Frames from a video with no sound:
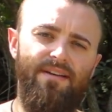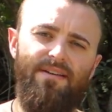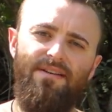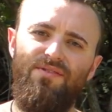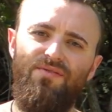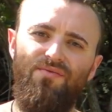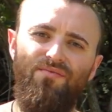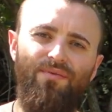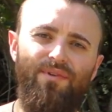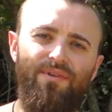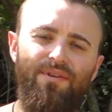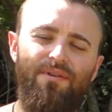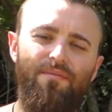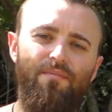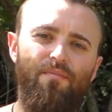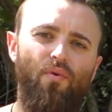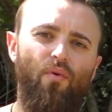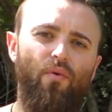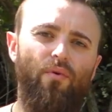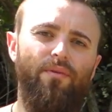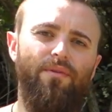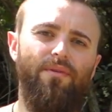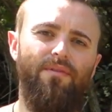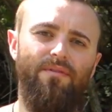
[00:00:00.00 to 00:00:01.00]
is really
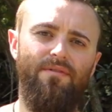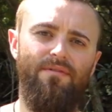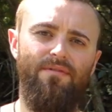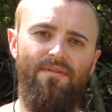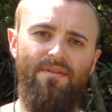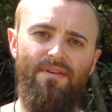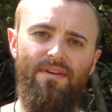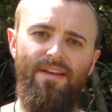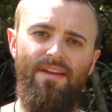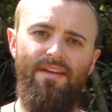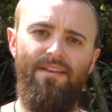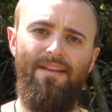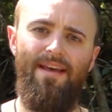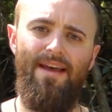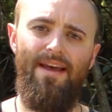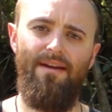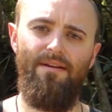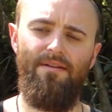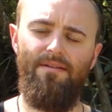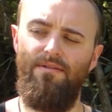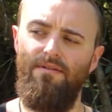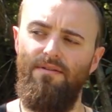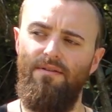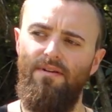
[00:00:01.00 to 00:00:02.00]
important in
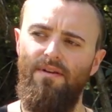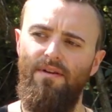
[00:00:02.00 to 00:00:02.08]
that